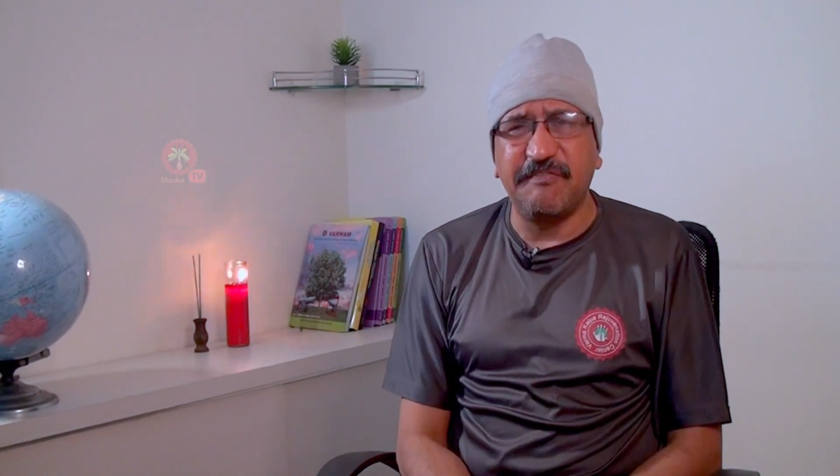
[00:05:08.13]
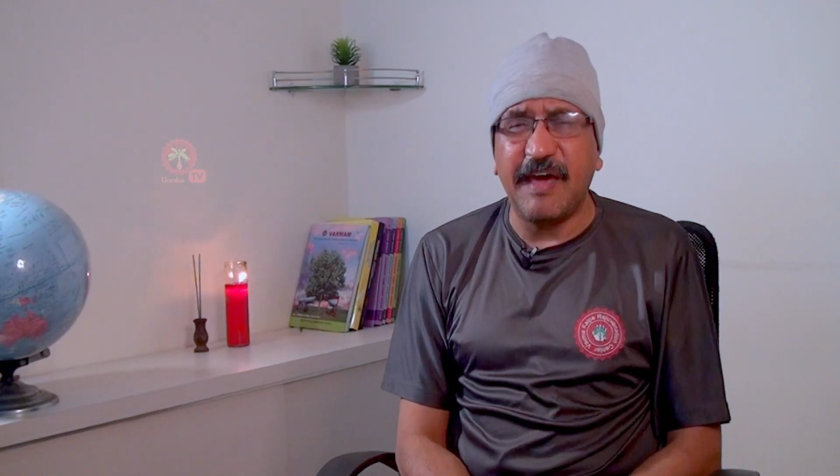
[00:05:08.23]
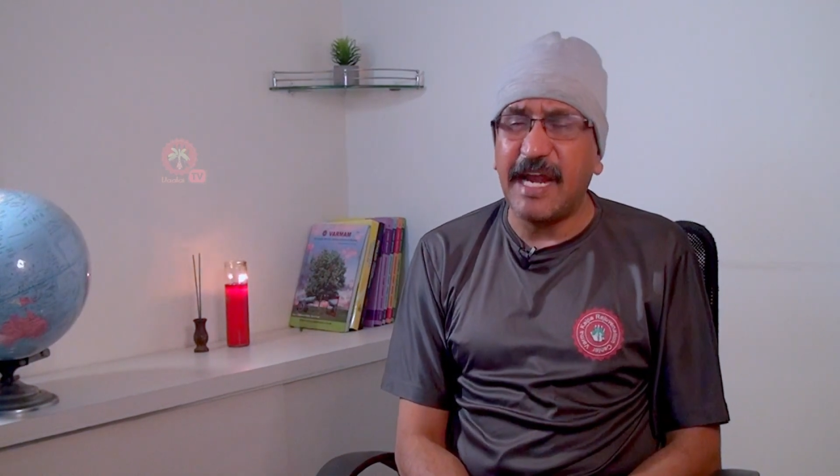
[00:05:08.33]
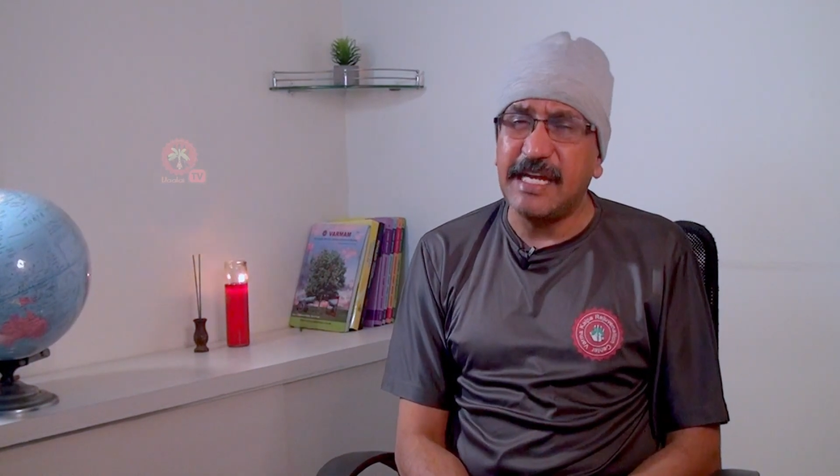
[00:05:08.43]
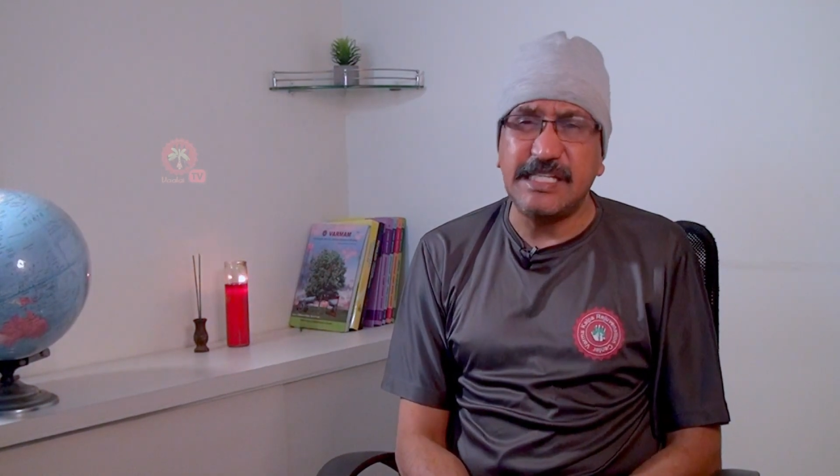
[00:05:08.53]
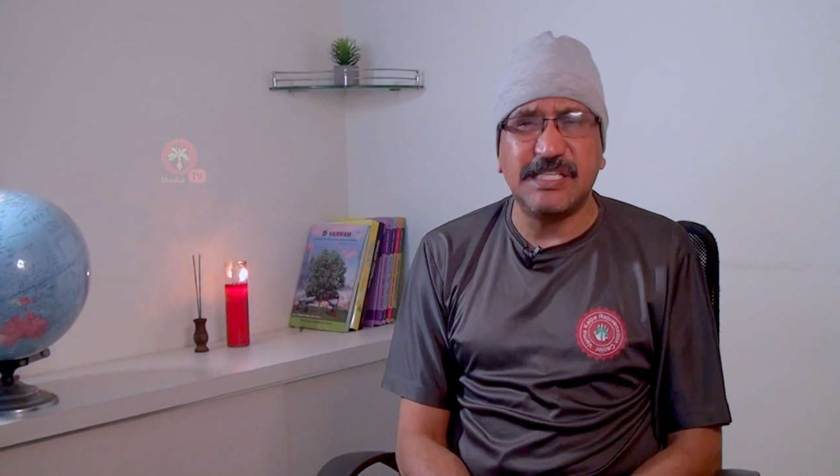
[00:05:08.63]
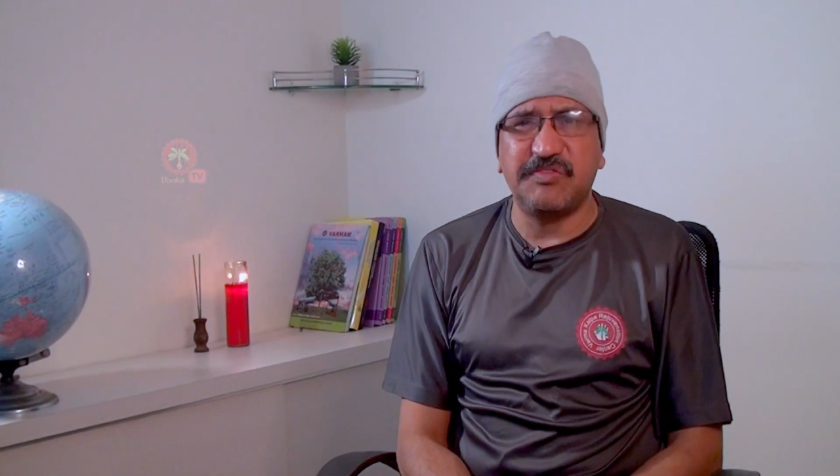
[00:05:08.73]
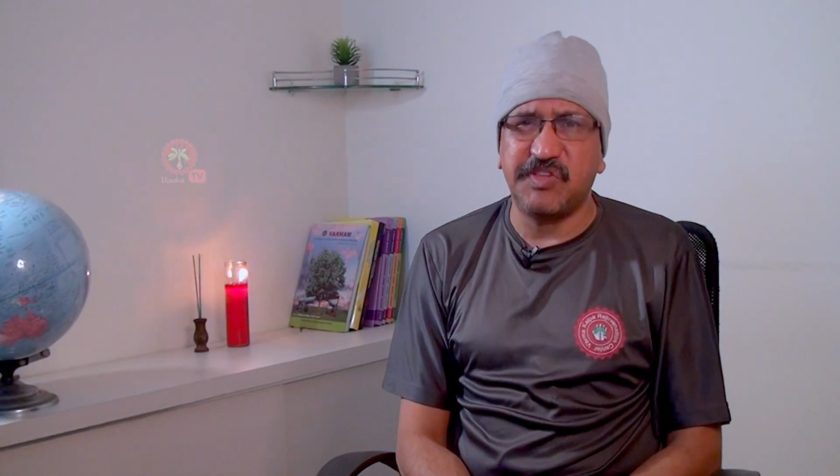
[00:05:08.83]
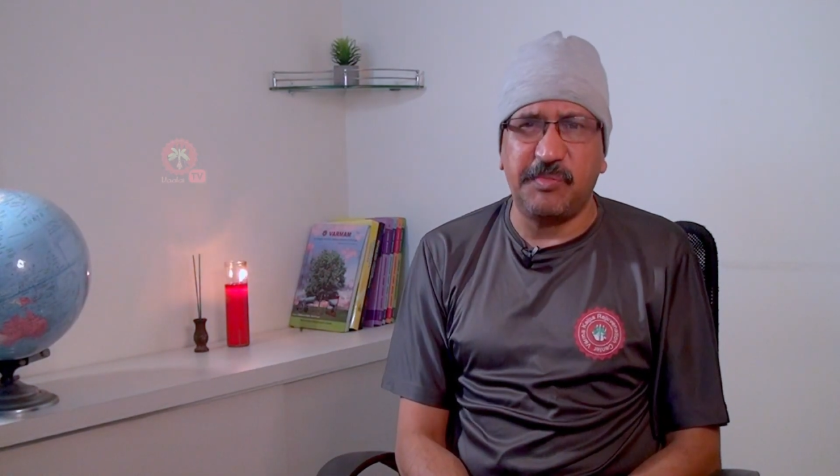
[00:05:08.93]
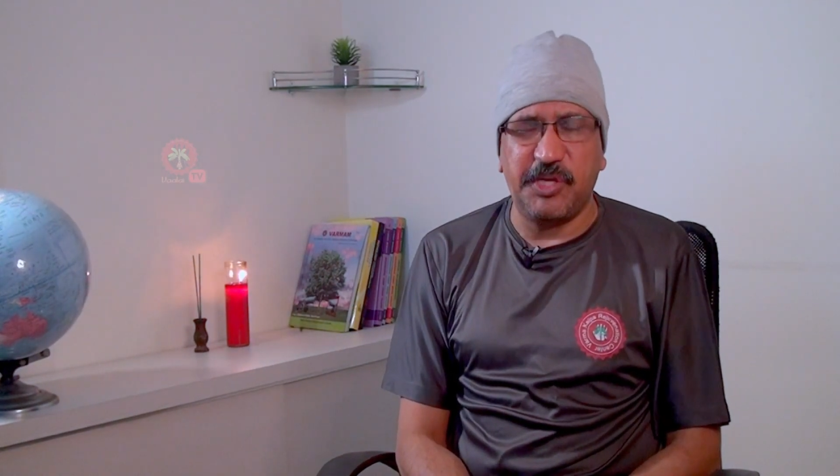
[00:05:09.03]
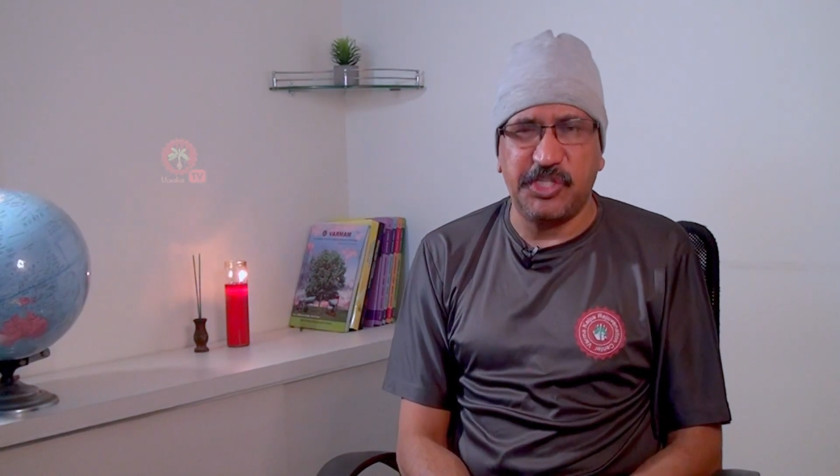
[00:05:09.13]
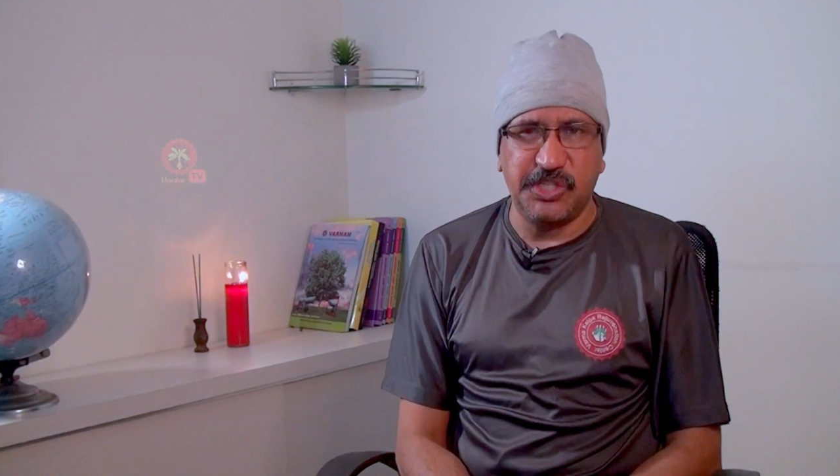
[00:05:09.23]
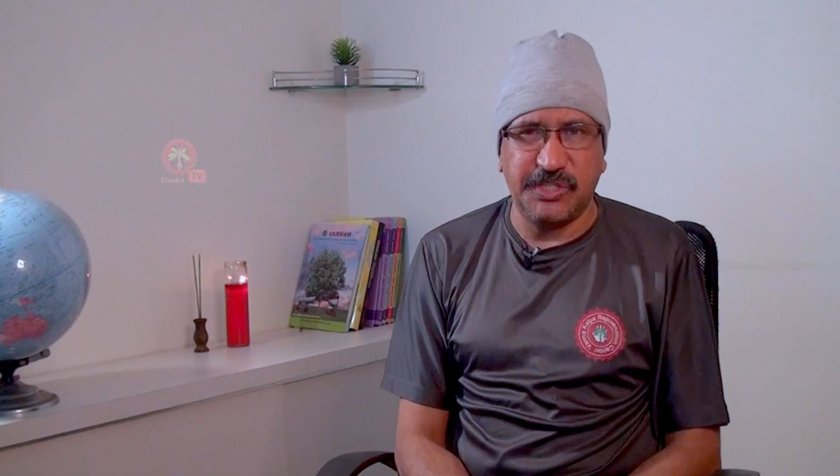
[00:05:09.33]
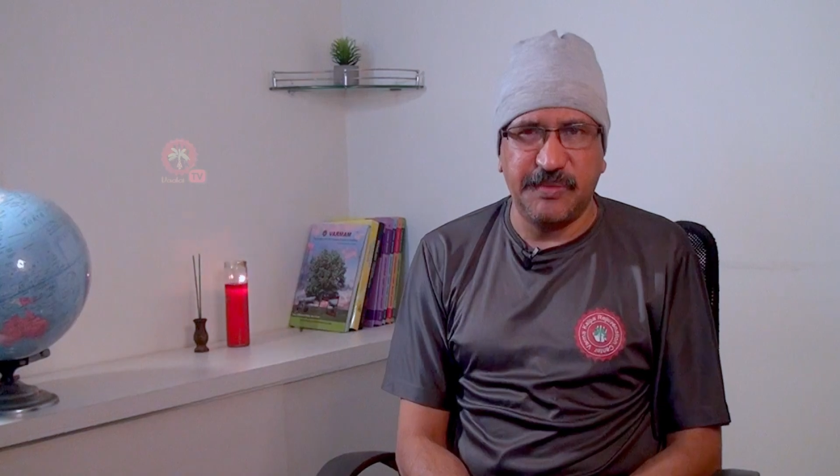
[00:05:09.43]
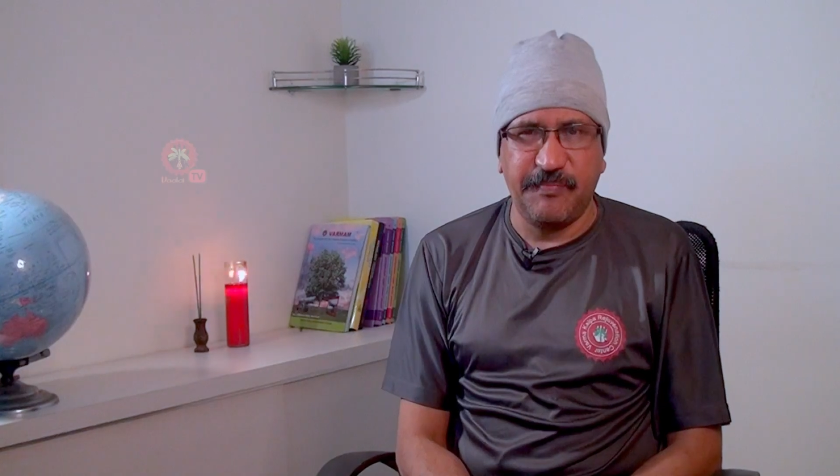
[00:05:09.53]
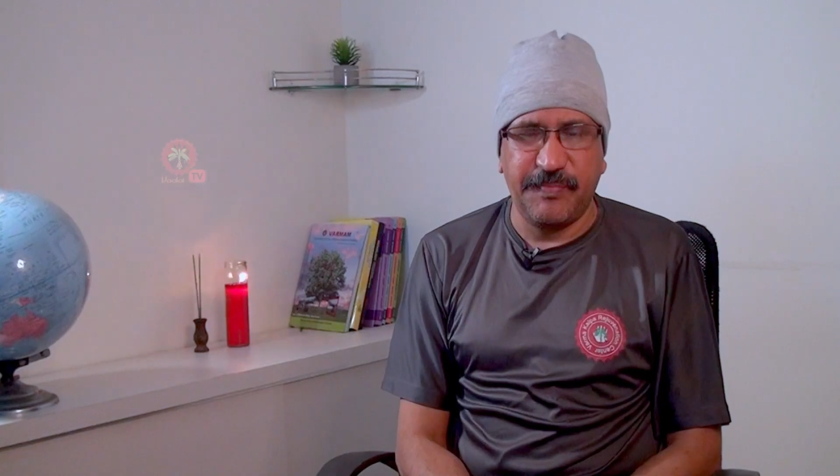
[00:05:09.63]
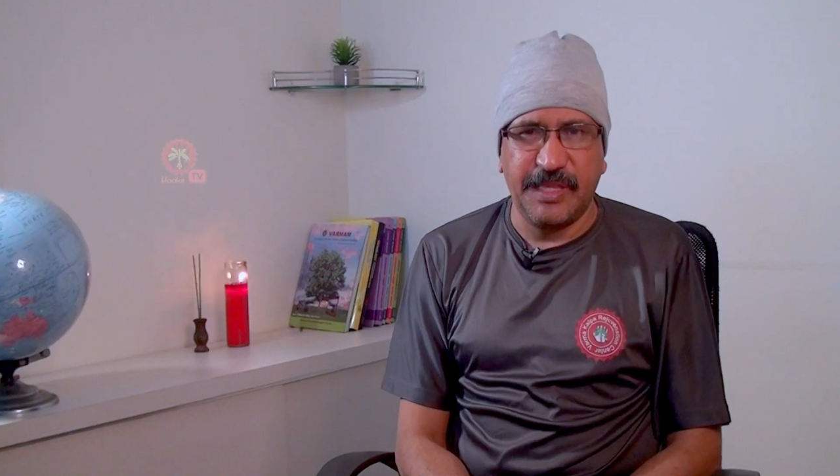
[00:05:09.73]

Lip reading: varieties of stimulations.